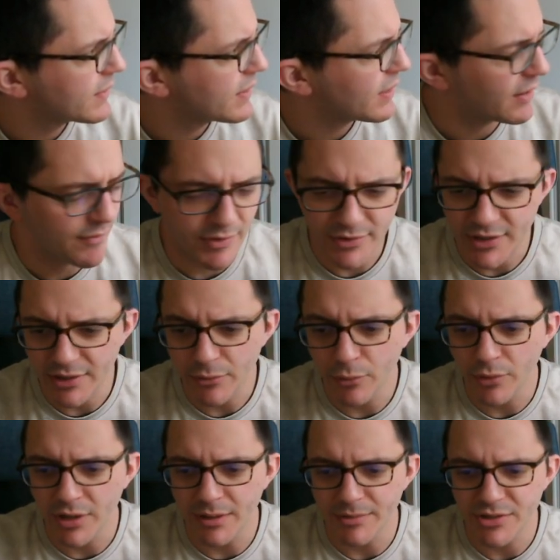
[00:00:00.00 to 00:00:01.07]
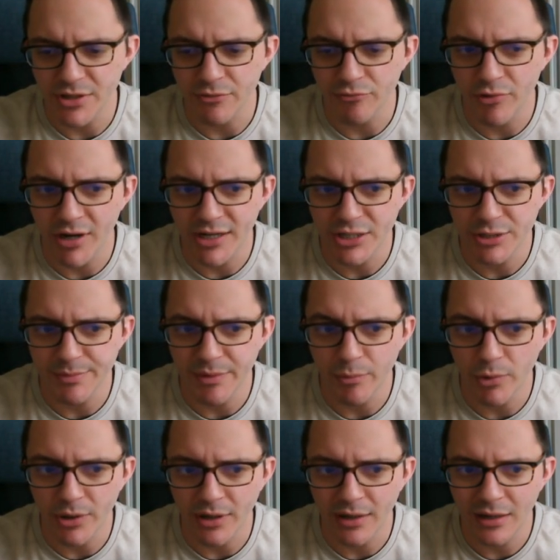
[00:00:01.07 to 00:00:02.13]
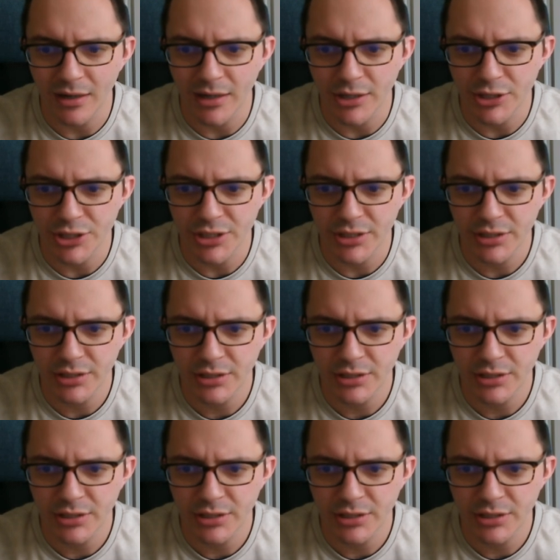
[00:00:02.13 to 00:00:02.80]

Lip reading: It feels like all the numbers to the right should be one larger.